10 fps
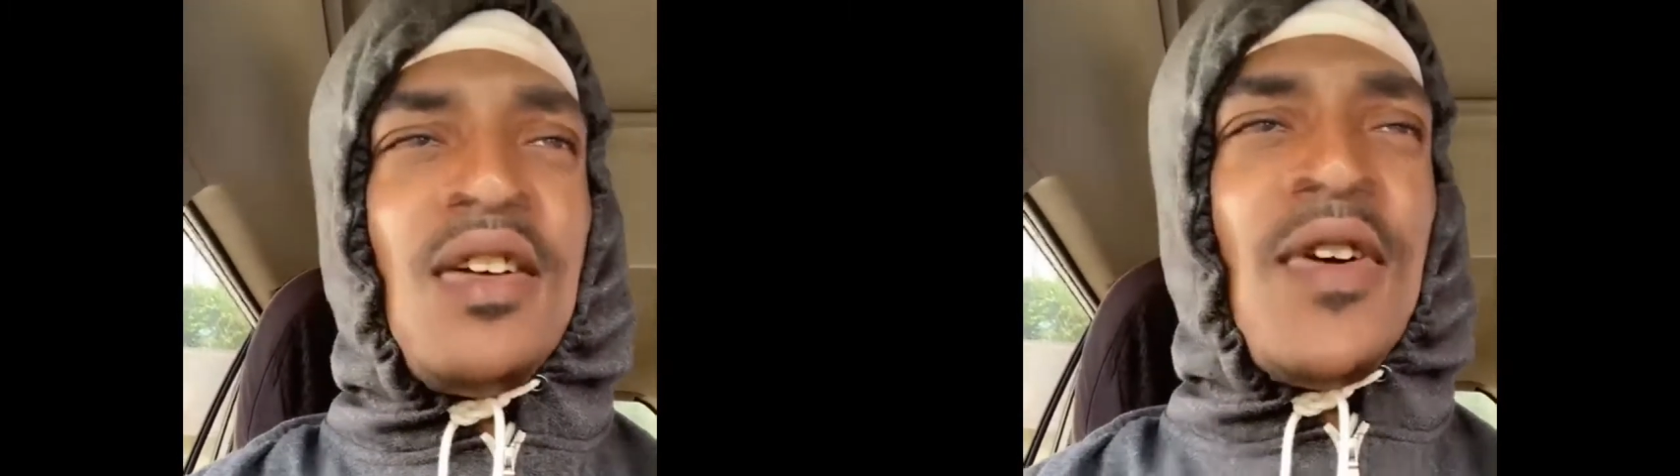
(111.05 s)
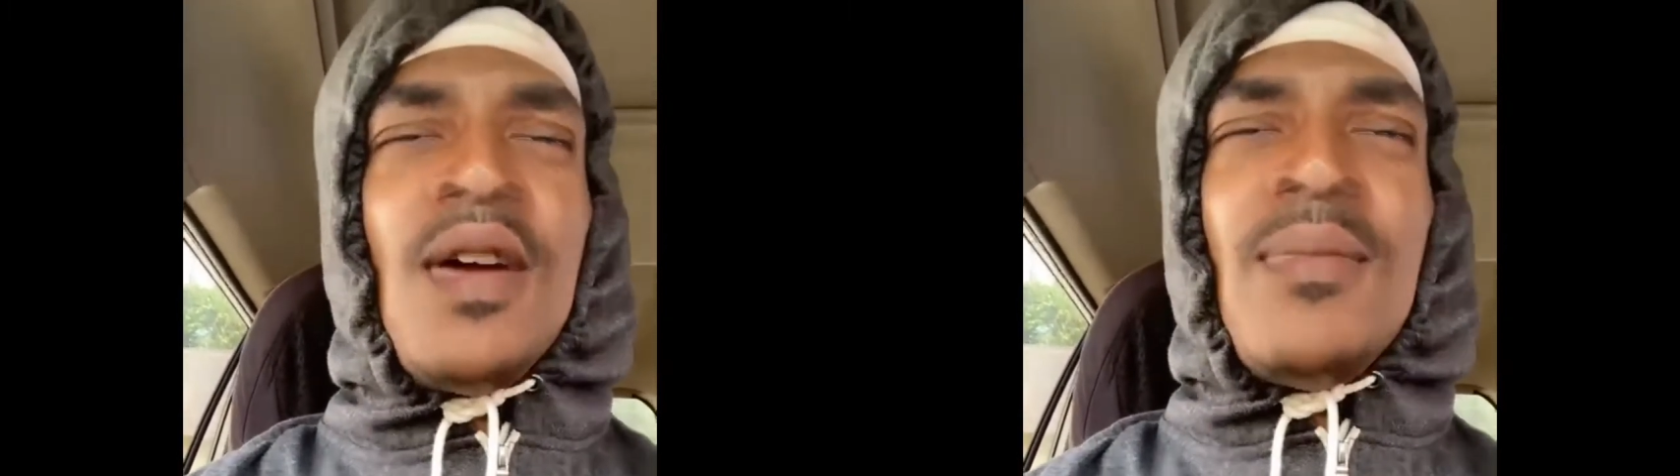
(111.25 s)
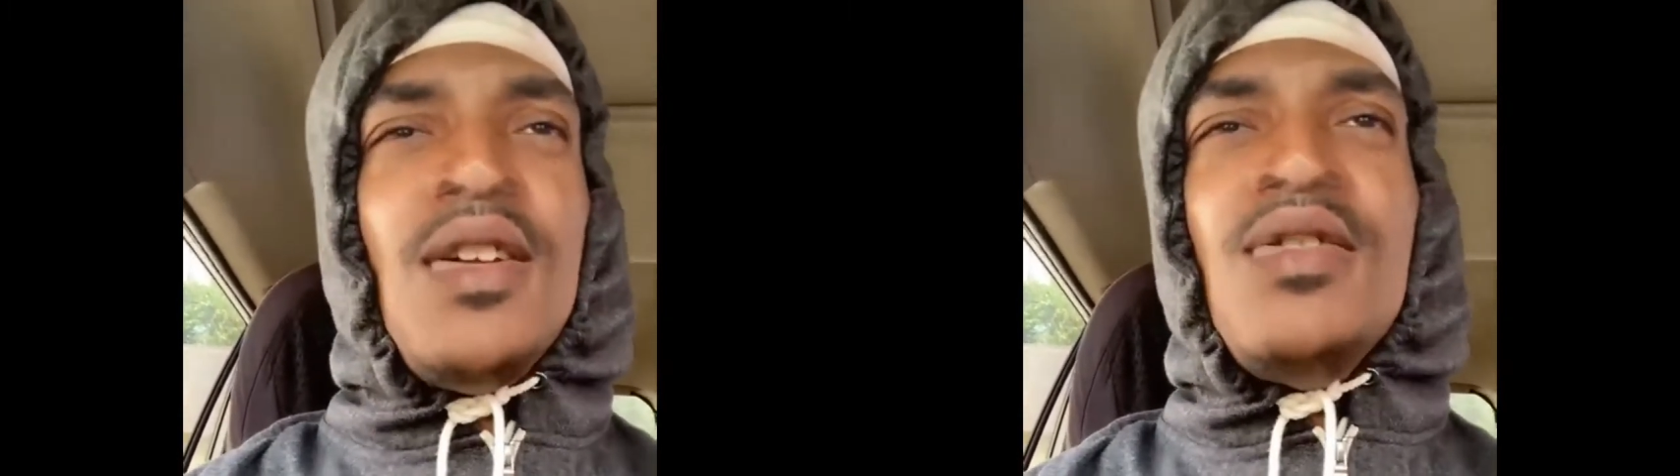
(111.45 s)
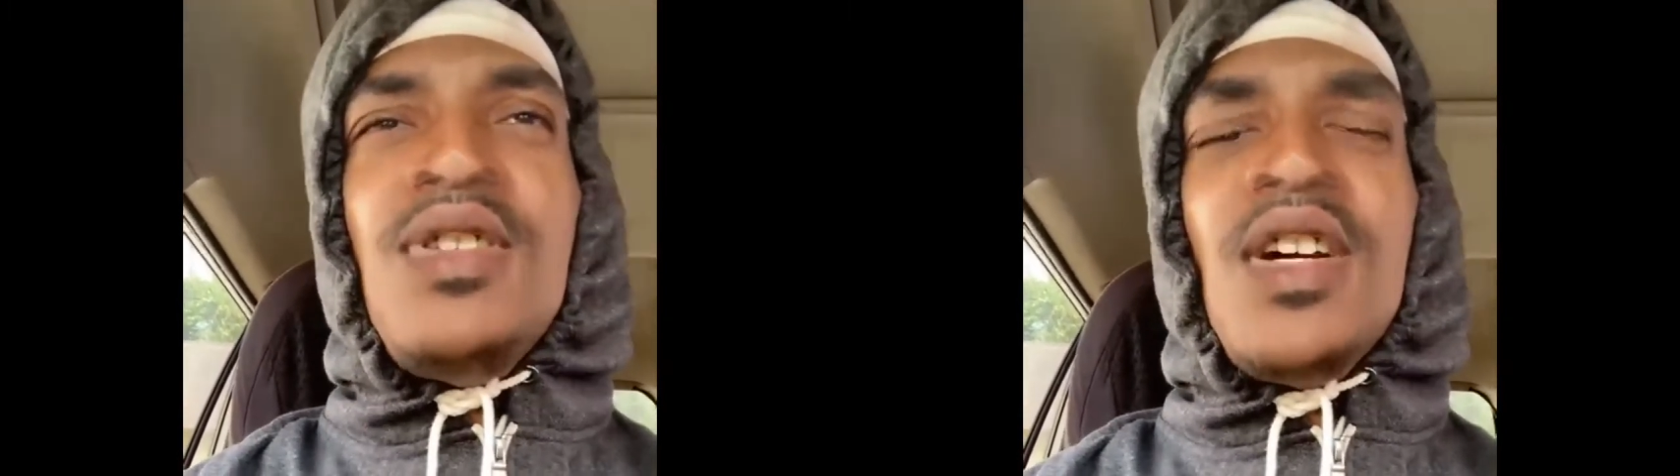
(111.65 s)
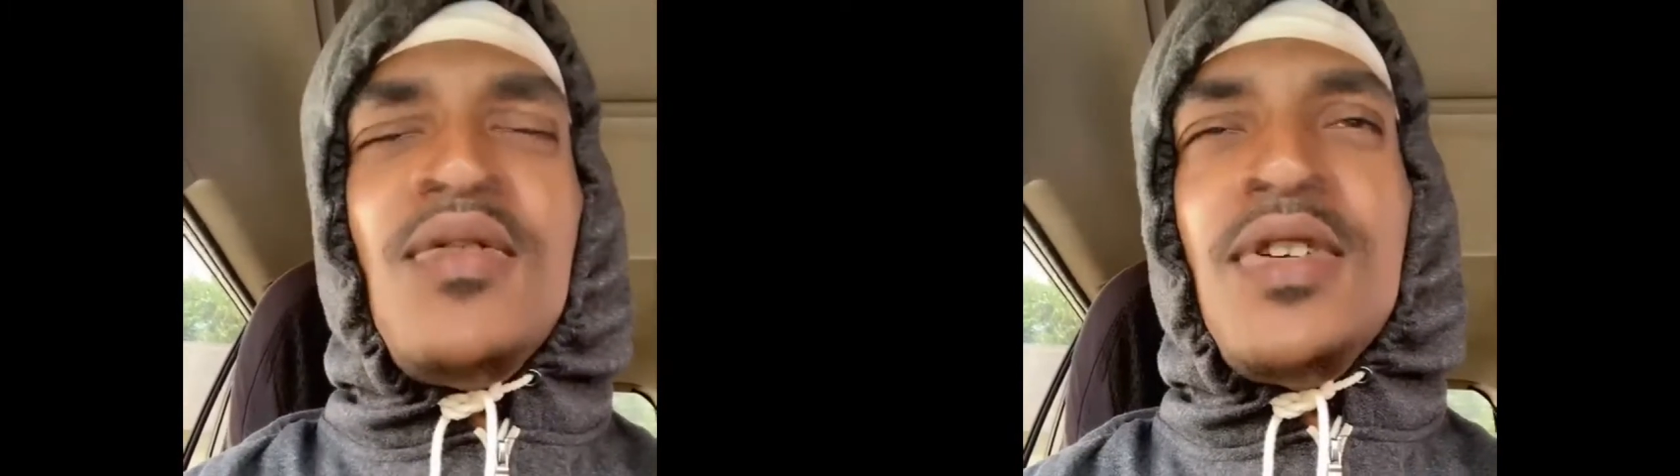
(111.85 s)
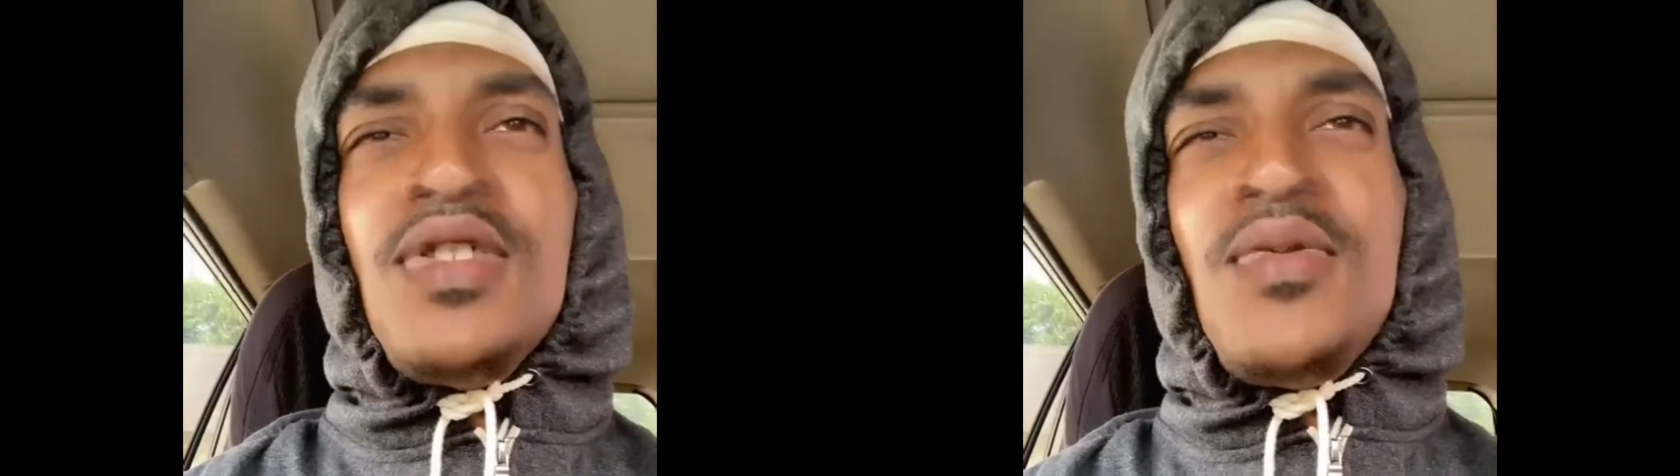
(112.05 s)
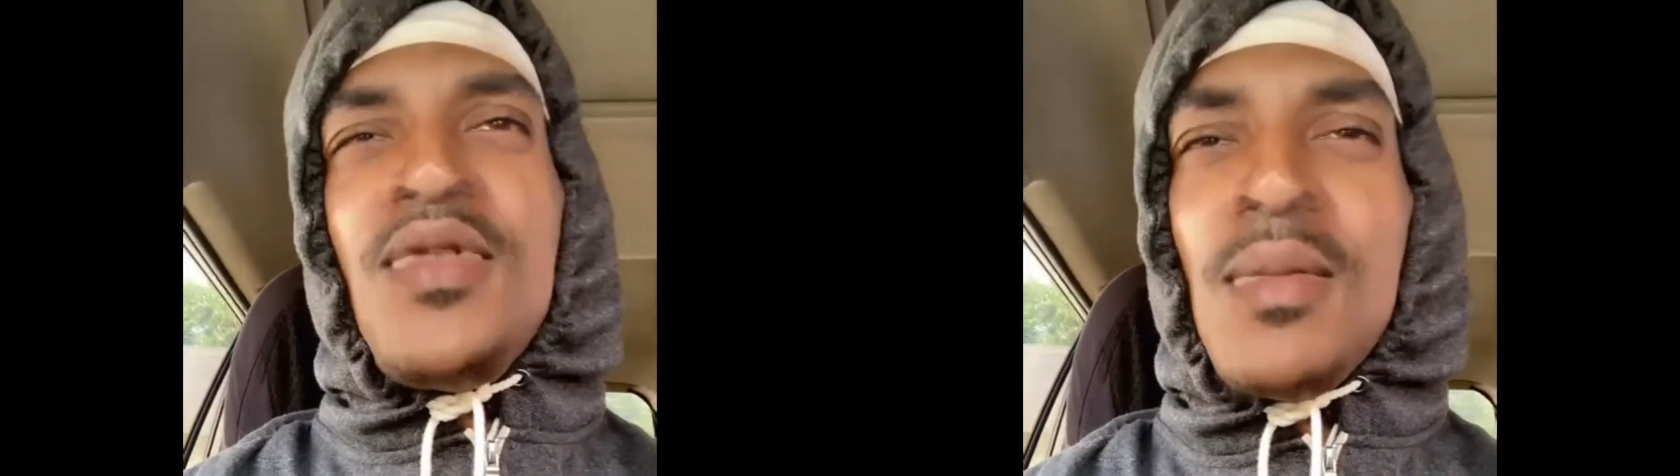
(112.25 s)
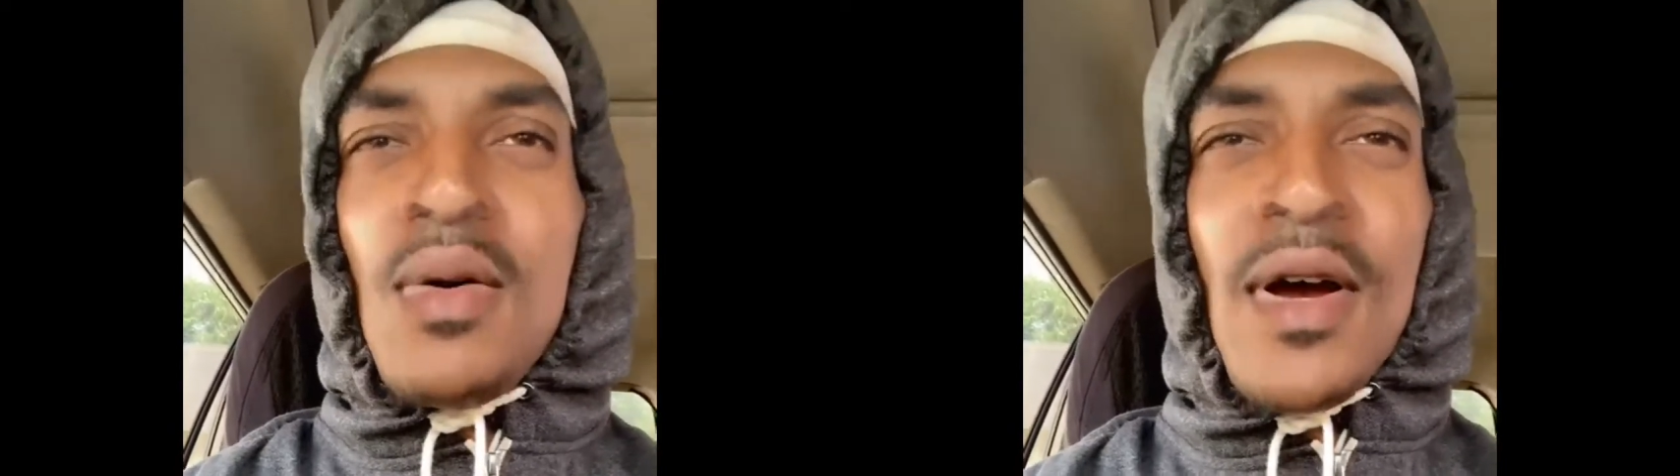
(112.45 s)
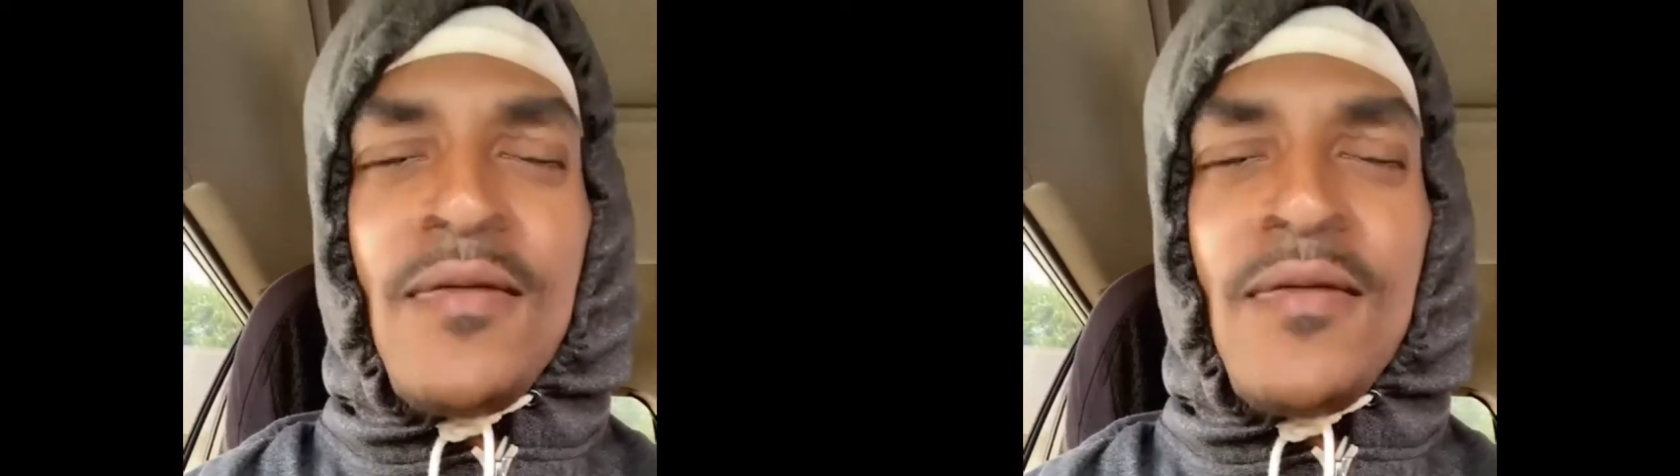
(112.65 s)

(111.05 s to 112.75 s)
everybody knows Derek Fisher fuck my wife.